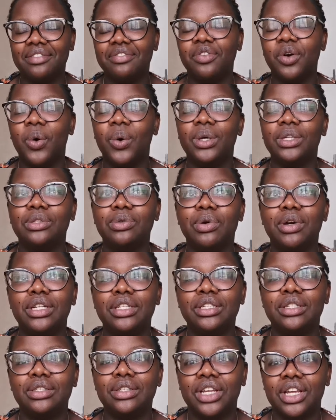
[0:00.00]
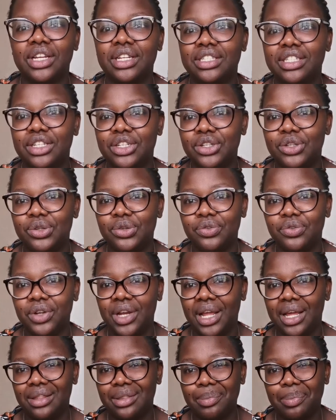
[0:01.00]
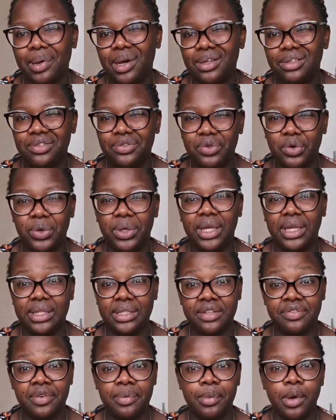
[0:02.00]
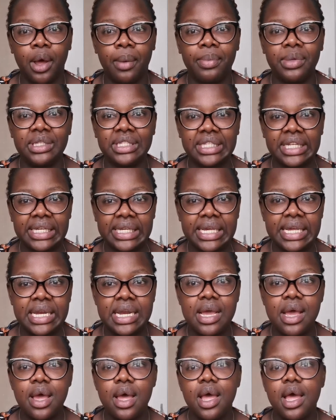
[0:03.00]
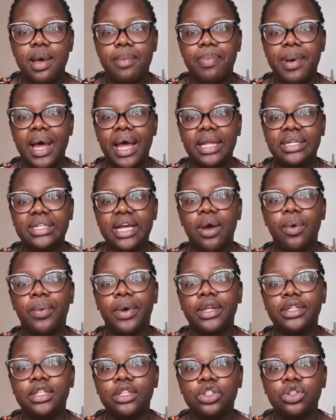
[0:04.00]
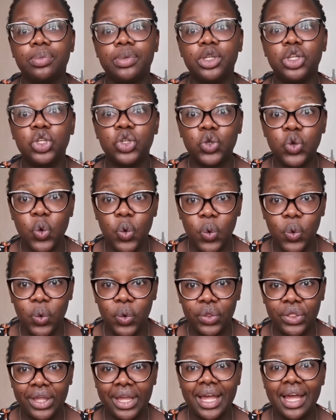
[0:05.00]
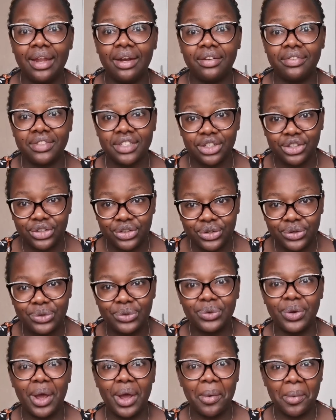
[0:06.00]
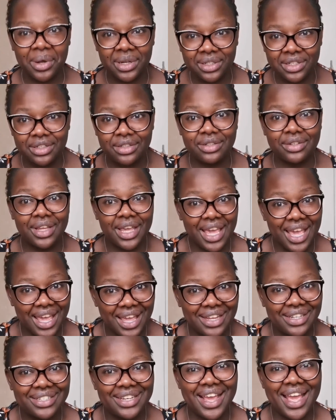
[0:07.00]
I've always wanted to get a tattoo for like the past four years, if I'm not mistaken. But I wanted to be sure the kind of tattoo I wanted to get.